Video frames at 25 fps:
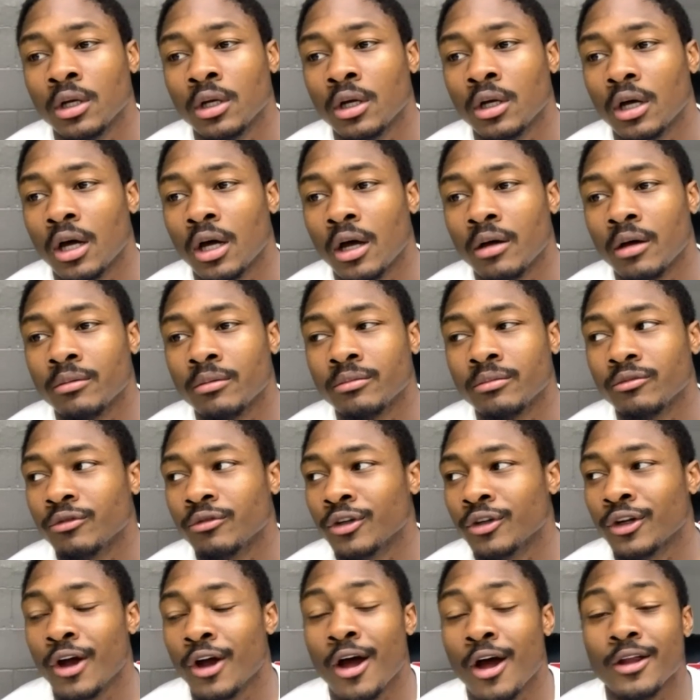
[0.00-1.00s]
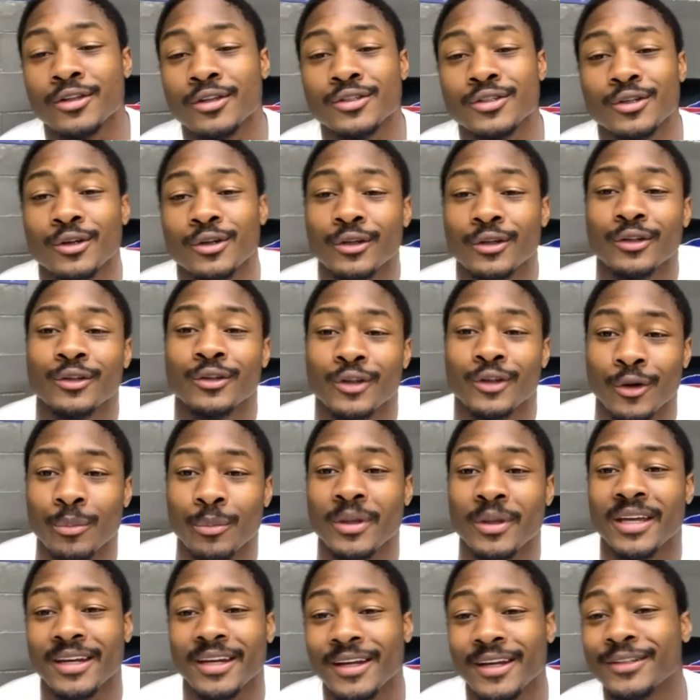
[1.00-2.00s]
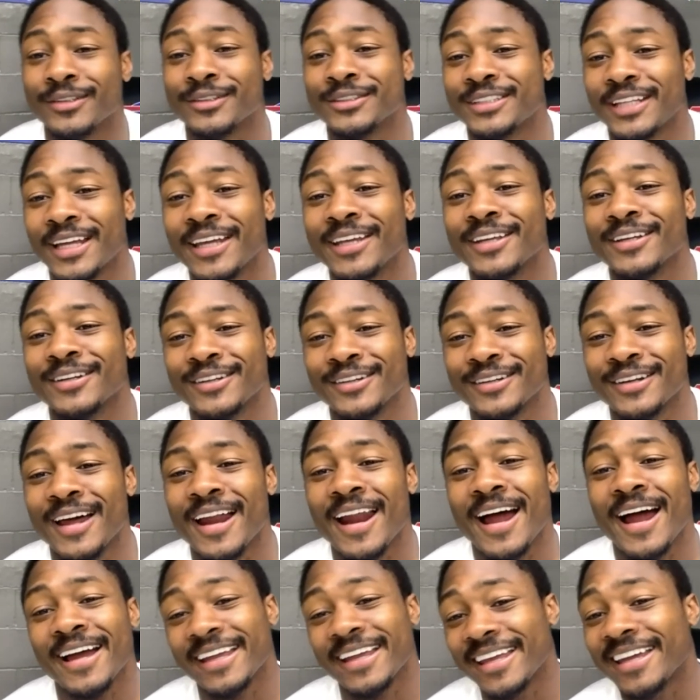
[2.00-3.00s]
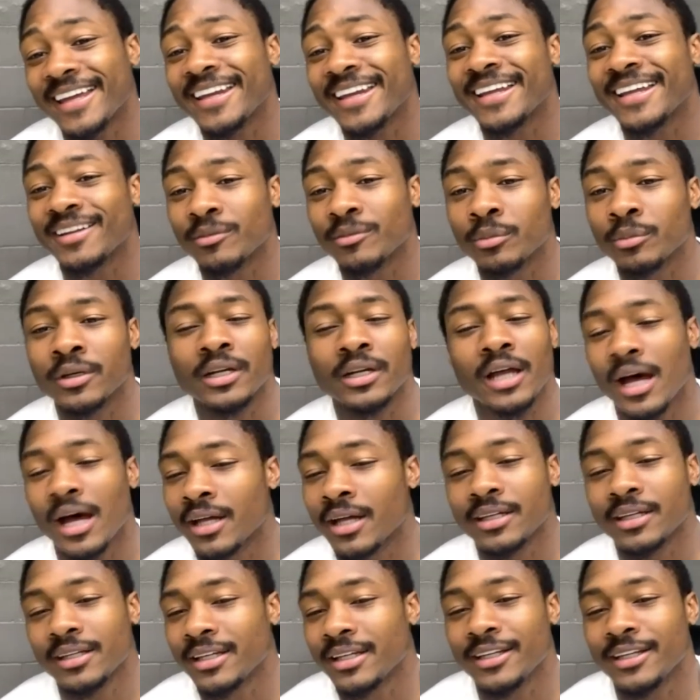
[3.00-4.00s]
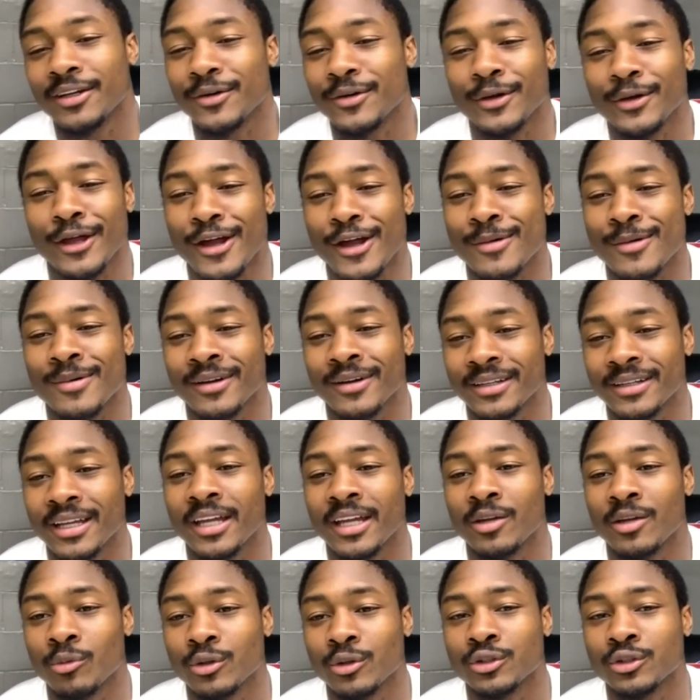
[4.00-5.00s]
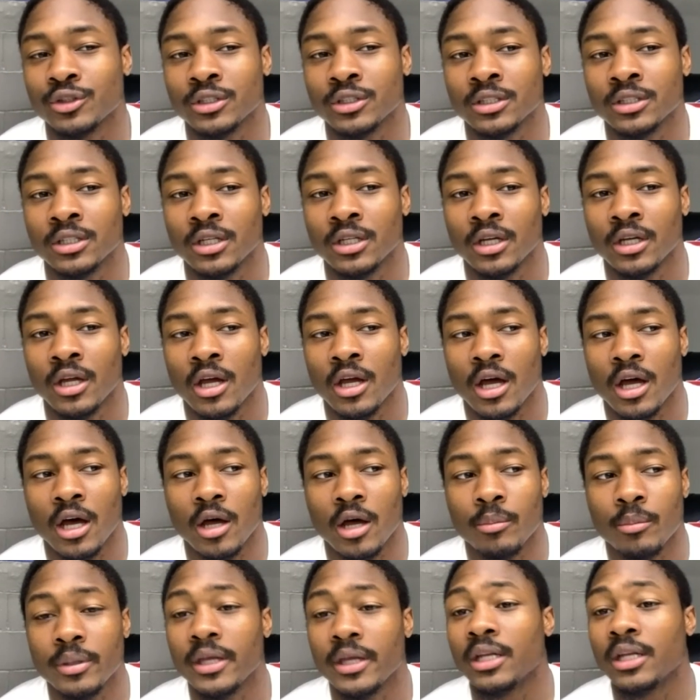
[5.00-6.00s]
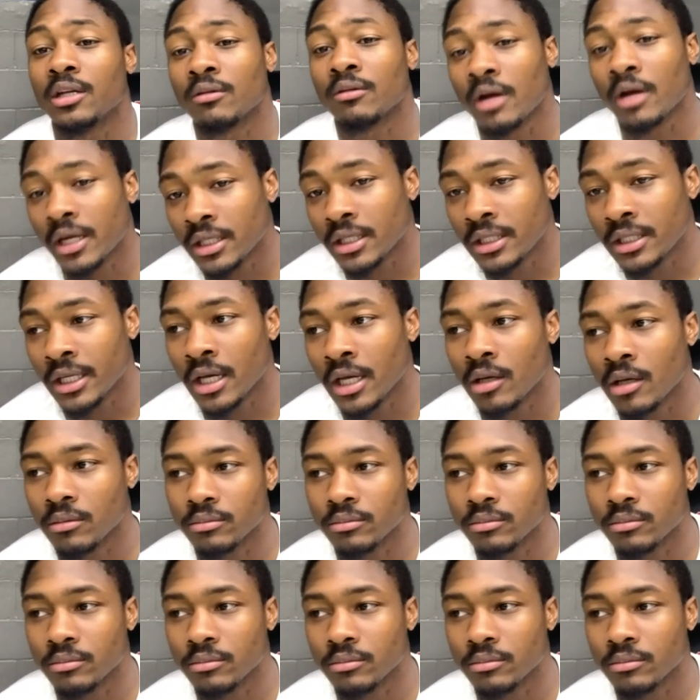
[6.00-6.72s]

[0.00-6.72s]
um, regardless on you know being understanding or not. I get it, but he don't care about that. He wants you to uh, be at the right depth,